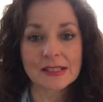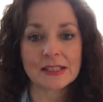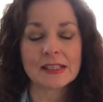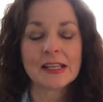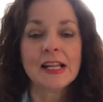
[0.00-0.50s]

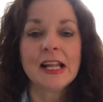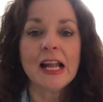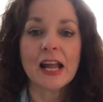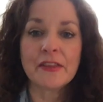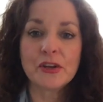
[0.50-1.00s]
And
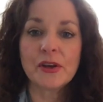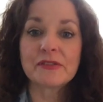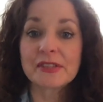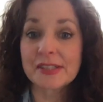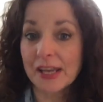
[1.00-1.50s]
then you have
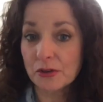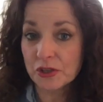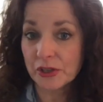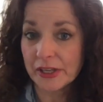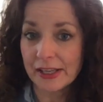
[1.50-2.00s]
the sound
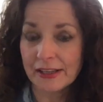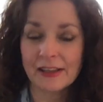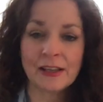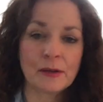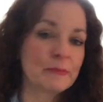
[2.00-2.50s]
journey.
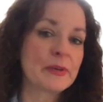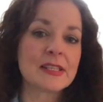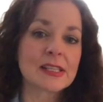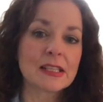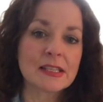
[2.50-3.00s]

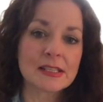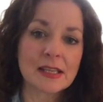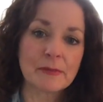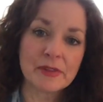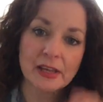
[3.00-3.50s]
Basically the
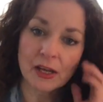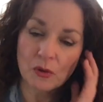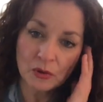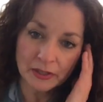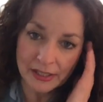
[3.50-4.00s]
same thing,
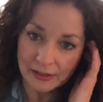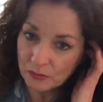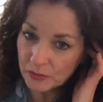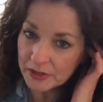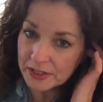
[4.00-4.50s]
only
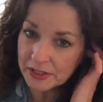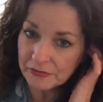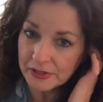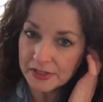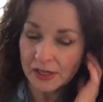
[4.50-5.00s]
with the
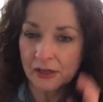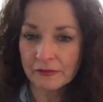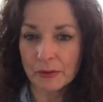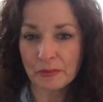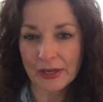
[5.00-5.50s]
difference of
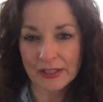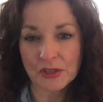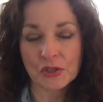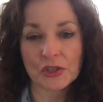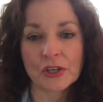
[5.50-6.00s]
the
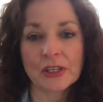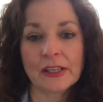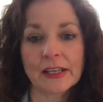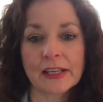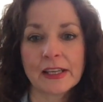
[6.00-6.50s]
practitioner,
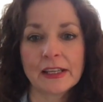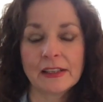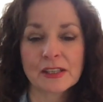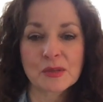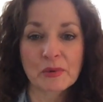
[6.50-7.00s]
like I
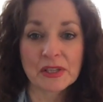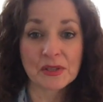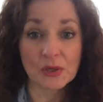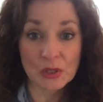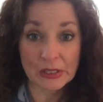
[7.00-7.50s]
expressed
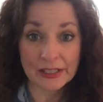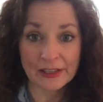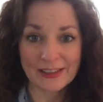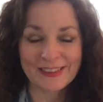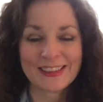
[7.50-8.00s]

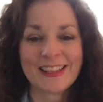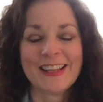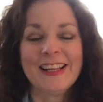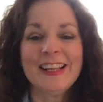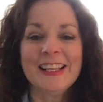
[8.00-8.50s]
earlier.
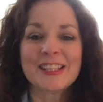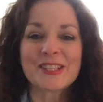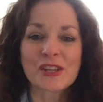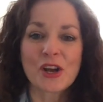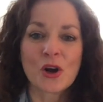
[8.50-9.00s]

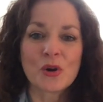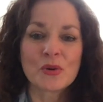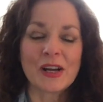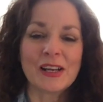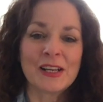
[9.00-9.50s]

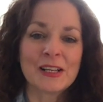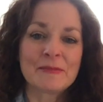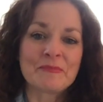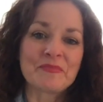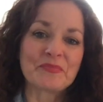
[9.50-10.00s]
So,
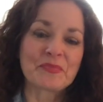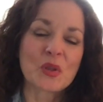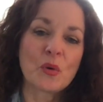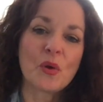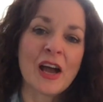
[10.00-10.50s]

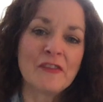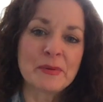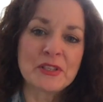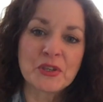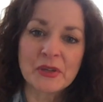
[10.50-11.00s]
I've
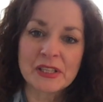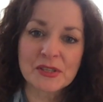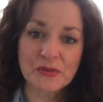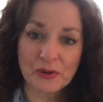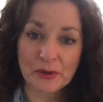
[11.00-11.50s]
been doing
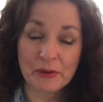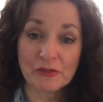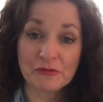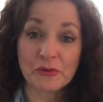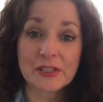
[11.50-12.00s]
this for about
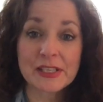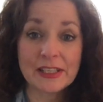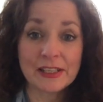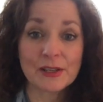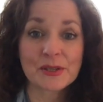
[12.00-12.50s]
14
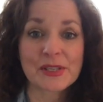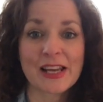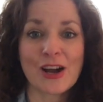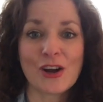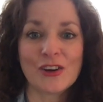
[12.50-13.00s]
years
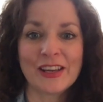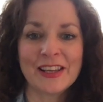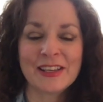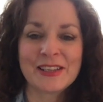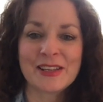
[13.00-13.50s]
now,
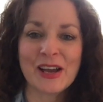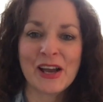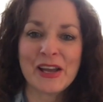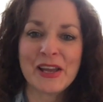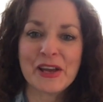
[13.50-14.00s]
and
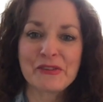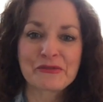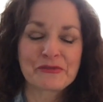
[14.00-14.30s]
I have